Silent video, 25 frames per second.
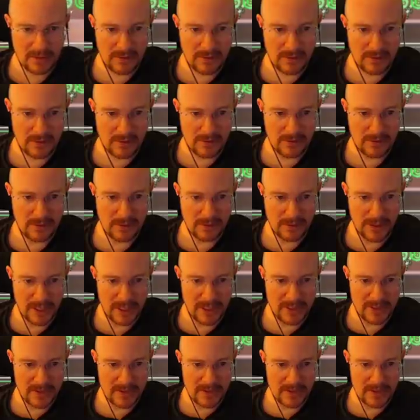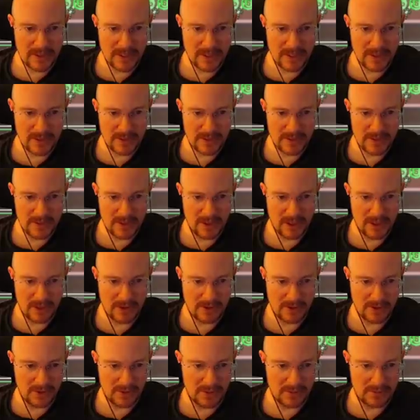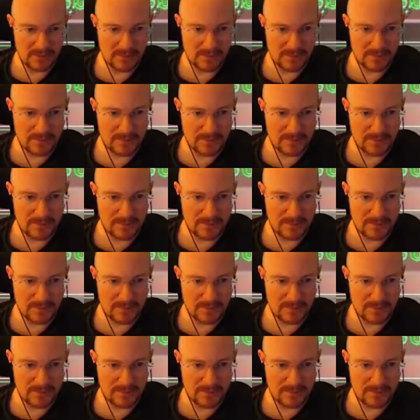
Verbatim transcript: Oh, that's that is not good.